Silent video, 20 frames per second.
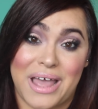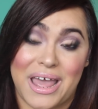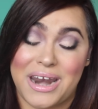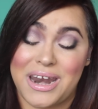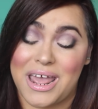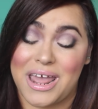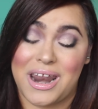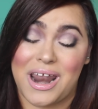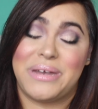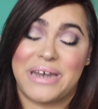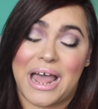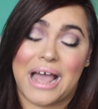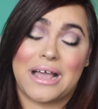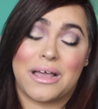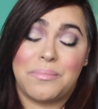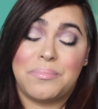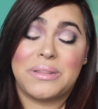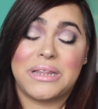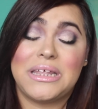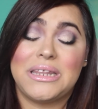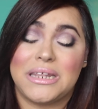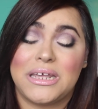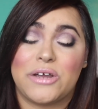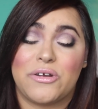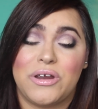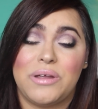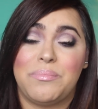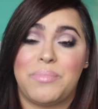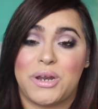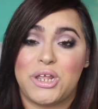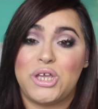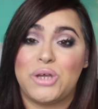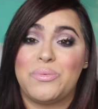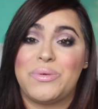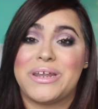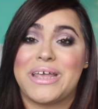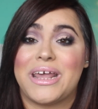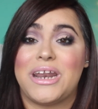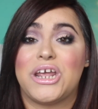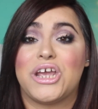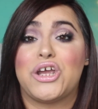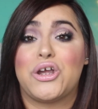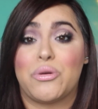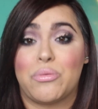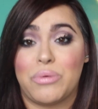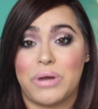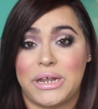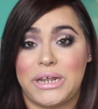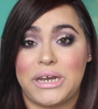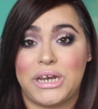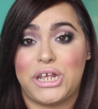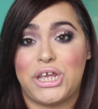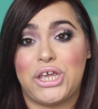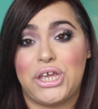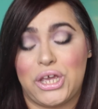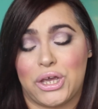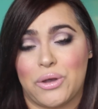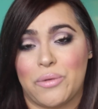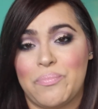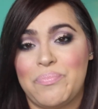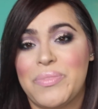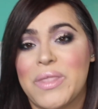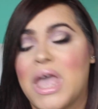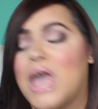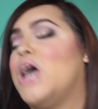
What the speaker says: And not completely green, but you would get a green hue.